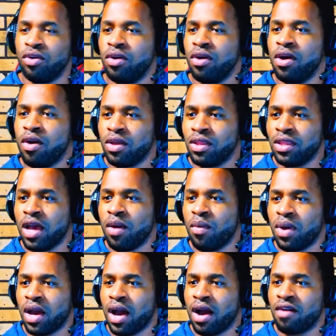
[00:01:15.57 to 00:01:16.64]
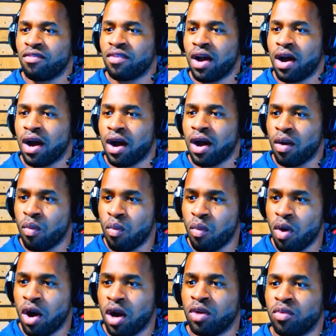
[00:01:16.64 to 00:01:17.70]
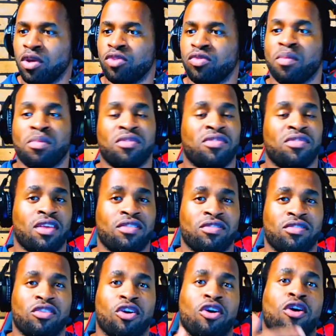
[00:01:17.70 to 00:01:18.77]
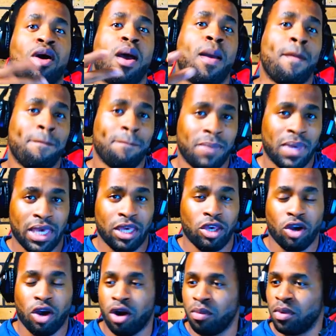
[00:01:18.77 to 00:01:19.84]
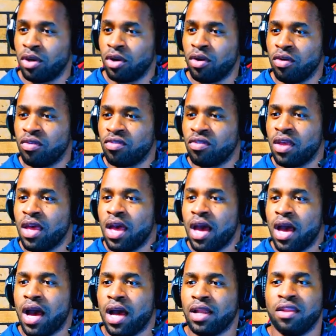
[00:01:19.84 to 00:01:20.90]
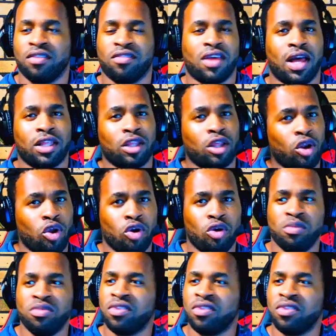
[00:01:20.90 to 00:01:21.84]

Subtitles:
Then we have R1, which represents the p orbitals, and these are the lobes.